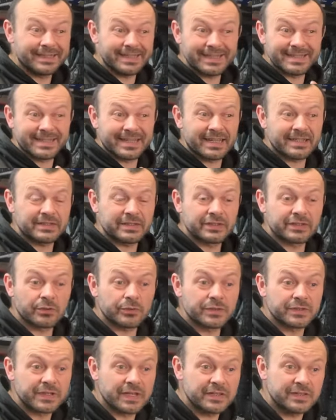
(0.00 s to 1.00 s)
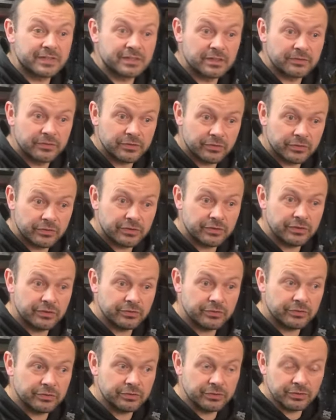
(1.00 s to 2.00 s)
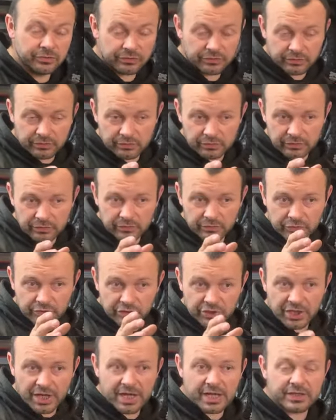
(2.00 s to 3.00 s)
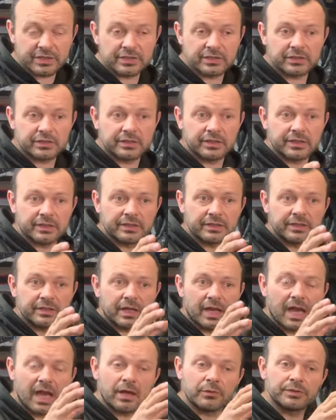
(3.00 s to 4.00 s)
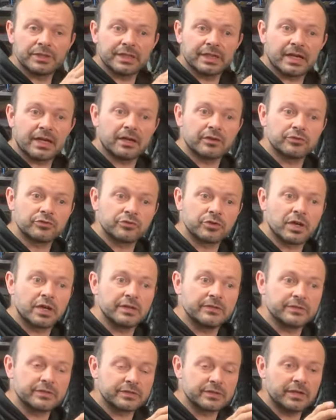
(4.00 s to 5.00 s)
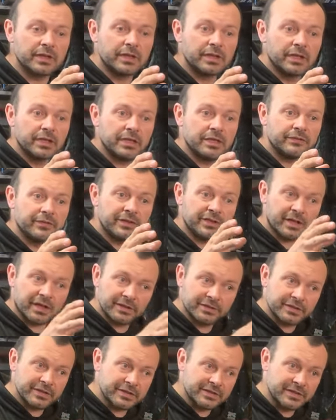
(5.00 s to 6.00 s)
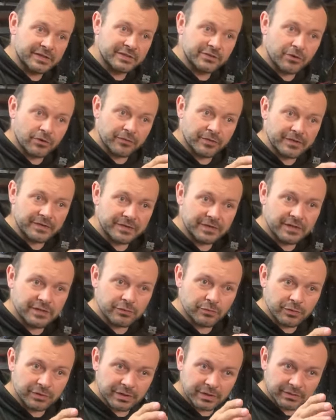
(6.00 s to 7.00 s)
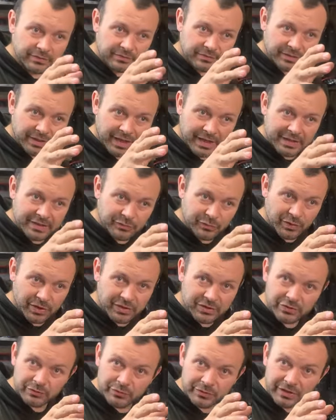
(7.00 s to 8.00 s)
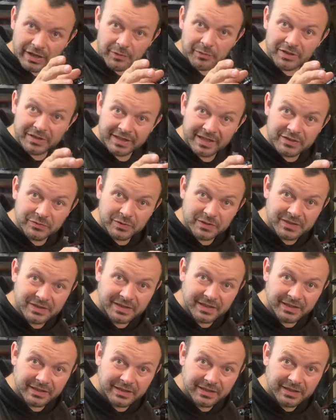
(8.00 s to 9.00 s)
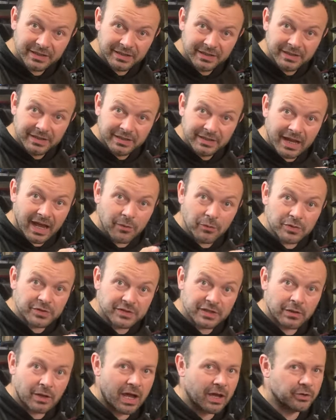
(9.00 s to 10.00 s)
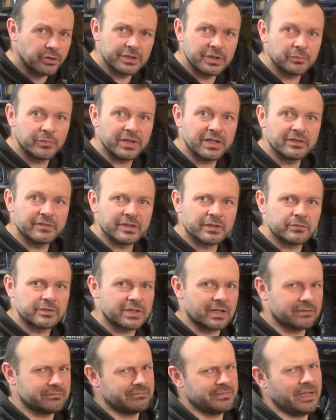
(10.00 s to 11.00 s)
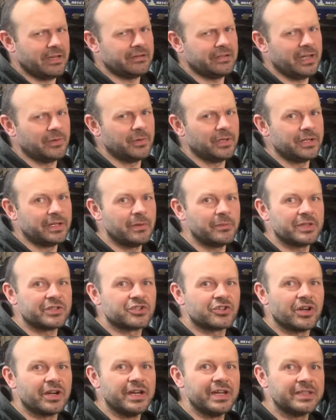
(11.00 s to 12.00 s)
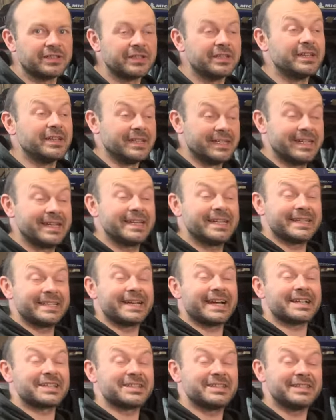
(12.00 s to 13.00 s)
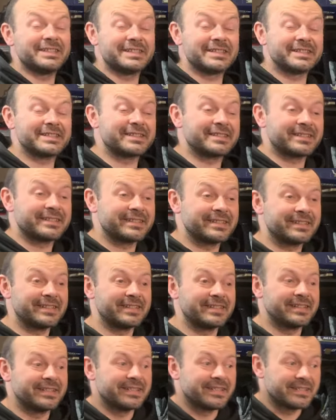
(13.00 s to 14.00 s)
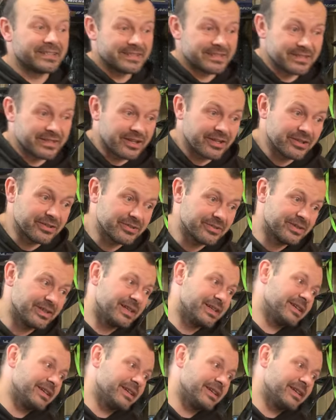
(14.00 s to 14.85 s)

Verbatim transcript: these cars are so sensitive. You, you you you change how the car drives if it understeers or oversteers with the tires pressure. Yeah. How many times we see it? Exactly. I was I couldn't believe it. It was like, oh, yeah. come on, let me try it. Yeah. And it actually is. Yeah. So.